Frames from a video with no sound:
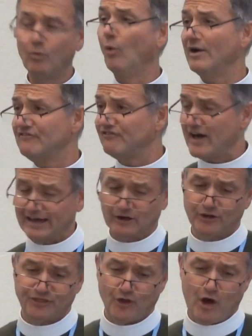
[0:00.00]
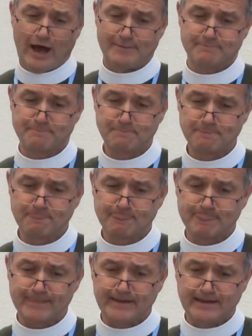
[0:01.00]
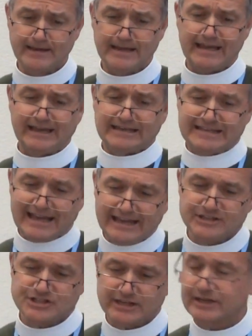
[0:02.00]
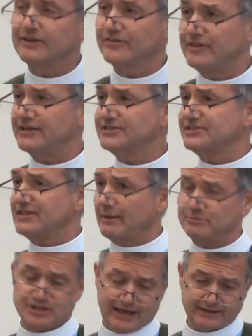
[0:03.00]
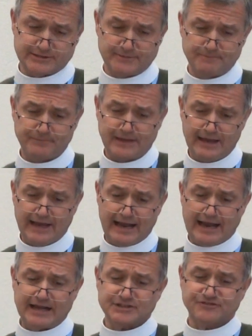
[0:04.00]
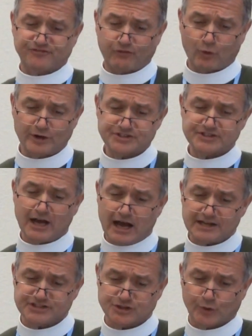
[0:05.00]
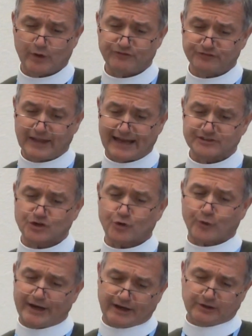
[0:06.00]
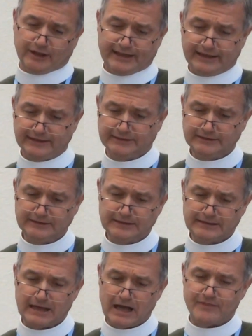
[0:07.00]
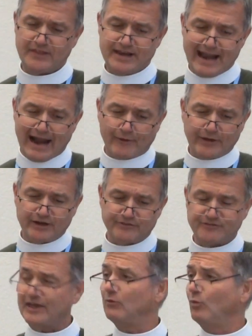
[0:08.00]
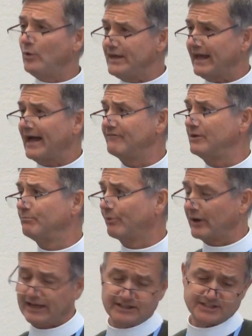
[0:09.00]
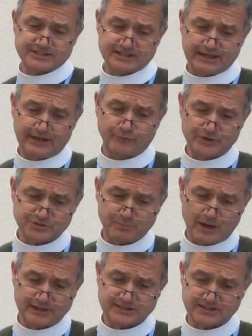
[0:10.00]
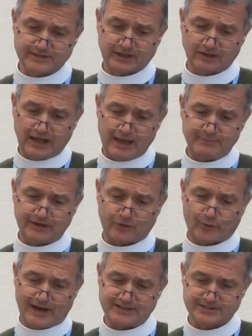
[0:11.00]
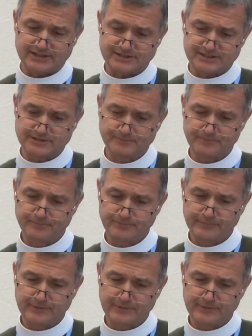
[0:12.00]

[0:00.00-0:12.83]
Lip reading: One final thought. Engaging this subject has forced us to reflect critically on the narrative that we have embraced in response to the climate crisis.